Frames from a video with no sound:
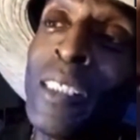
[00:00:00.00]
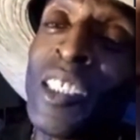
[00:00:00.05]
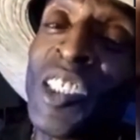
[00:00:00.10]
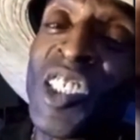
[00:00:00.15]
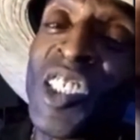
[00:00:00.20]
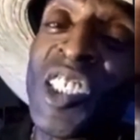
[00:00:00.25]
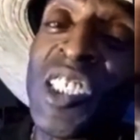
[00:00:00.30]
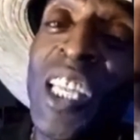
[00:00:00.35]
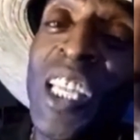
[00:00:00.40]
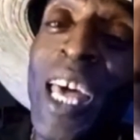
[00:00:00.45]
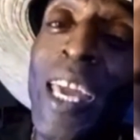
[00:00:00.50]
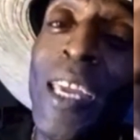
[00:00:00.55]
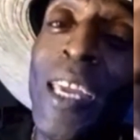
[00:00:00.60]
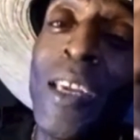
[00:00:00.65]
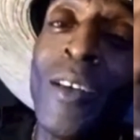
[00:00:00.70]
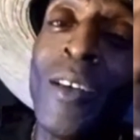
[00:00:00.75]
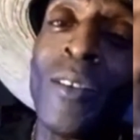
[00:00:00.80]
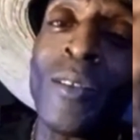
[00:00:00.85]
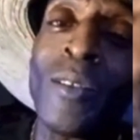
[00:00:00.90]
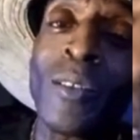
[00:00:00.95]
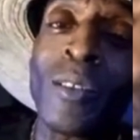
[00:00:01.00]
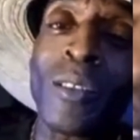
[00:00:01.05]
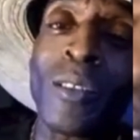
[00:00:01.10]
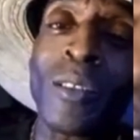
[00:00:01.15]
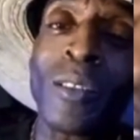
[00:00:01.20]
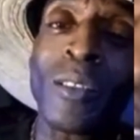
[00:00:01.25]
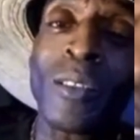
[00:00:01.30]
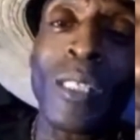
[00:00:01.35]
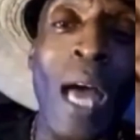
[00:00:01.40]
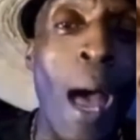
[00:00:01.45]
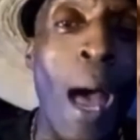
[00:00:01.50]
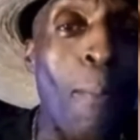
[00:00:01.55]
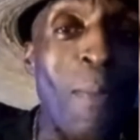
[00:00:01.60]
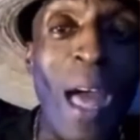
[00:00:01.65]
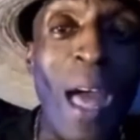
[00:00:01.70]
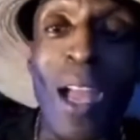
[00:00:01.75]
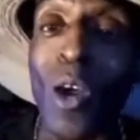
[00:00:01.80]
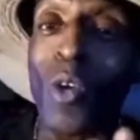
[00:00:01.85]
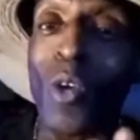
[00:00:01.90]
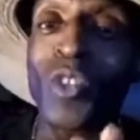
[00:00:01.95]
slaves. I'm
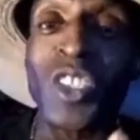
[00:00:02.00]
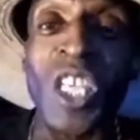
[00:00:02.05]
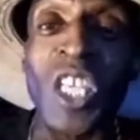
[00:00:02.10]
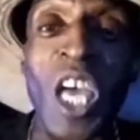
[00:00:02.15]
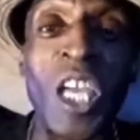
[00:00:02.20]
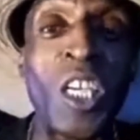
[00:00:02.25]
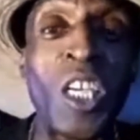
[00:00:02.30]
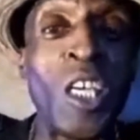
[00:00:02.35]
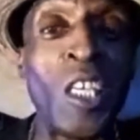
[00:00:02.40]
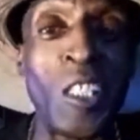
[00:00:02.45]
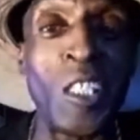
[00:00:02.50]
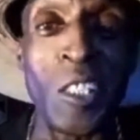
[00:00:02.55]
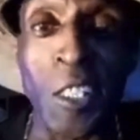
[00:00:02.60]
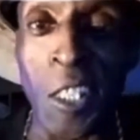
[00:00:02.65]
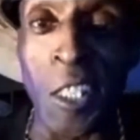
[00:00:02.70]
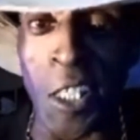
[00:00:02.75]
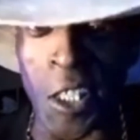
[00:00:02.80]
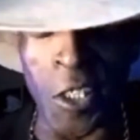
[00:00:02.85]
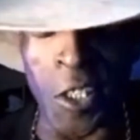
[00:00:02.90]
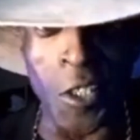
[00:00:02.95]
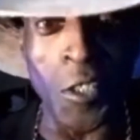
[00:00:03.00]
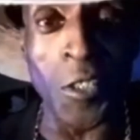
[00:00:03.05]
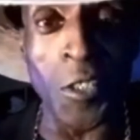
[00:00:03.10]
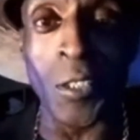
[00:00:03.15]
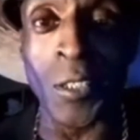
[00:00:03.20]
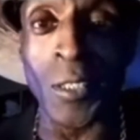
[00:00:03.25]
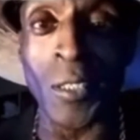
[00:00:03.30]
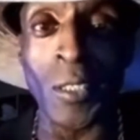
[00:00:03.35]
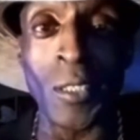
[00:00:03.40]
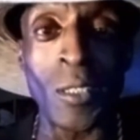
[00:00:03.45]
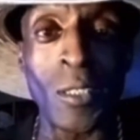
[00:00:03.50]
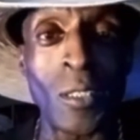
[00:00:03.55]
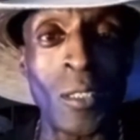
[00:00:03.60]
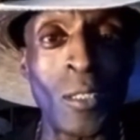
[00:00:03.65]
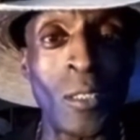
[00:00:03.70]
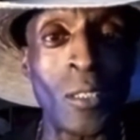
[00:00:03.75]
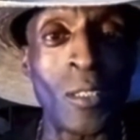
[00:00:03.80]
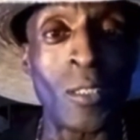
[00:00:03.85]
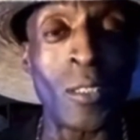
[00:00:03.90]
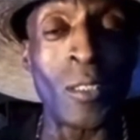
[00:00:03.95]
not gonna say niggas
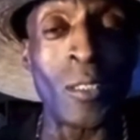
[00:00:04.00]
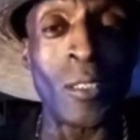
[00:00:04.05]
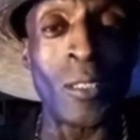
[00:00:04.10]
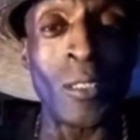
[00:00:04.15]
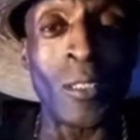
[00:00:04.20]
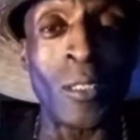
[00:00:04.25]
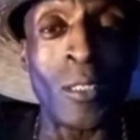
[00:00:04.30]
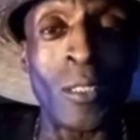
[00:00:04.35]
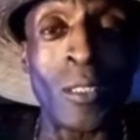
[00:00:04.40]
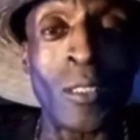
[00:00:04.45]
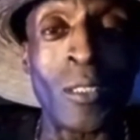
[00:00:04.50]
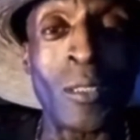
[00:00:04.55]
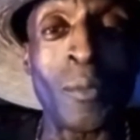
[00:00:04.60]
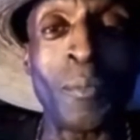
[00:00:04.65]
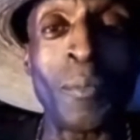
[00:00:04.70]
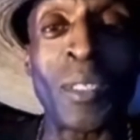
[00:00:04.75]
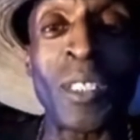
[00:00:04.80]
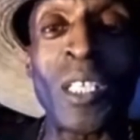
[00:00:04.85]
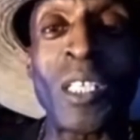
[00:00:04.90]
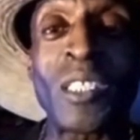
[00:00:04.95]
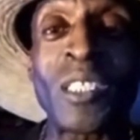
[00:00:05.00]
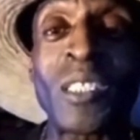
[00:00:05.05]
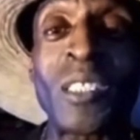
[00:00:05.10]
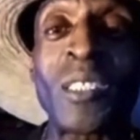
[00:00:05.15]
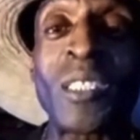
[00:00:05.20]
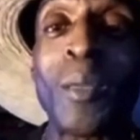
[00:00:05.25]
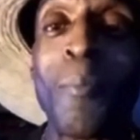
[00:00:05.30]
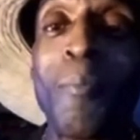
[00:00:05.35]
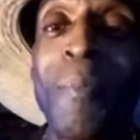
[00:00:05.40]
because the